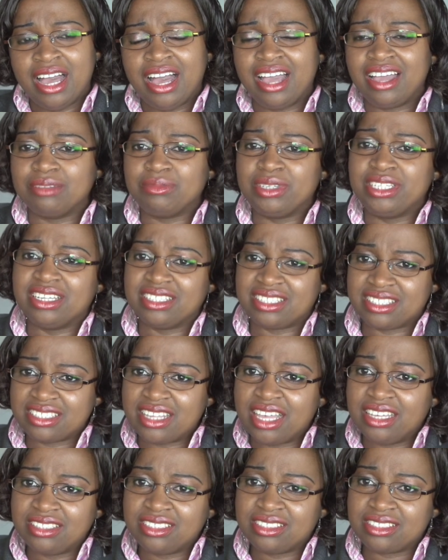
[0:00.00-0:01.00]
I had been
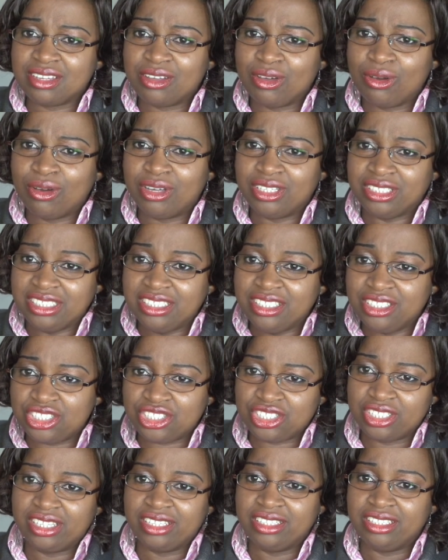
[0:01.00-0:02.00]
assessed
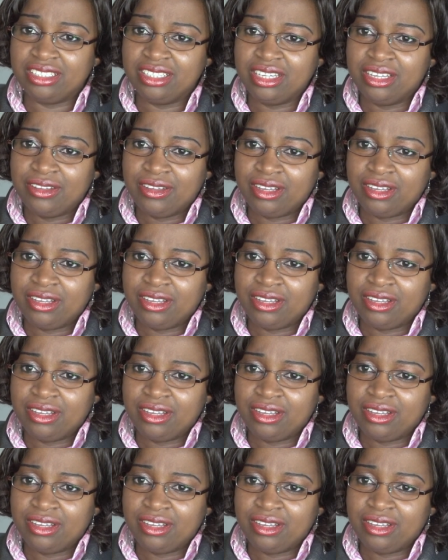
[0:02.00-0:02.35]
initially